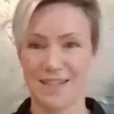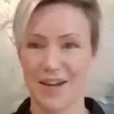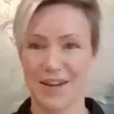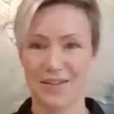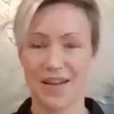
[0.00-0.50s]

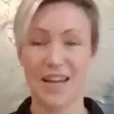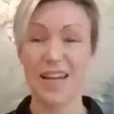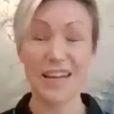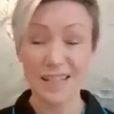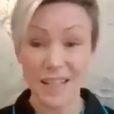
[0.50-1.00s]
Okay, and
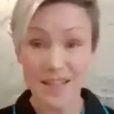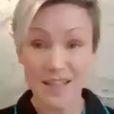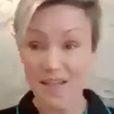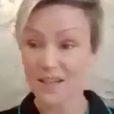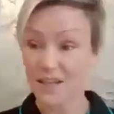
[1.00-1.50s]

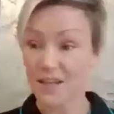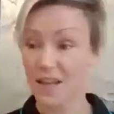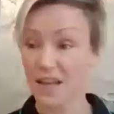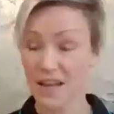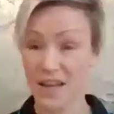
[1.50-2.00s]

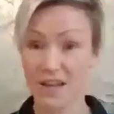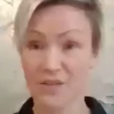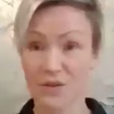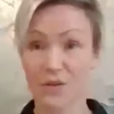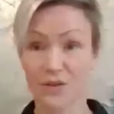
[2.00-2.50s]
eating is
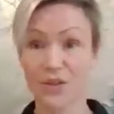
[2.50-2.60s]
good.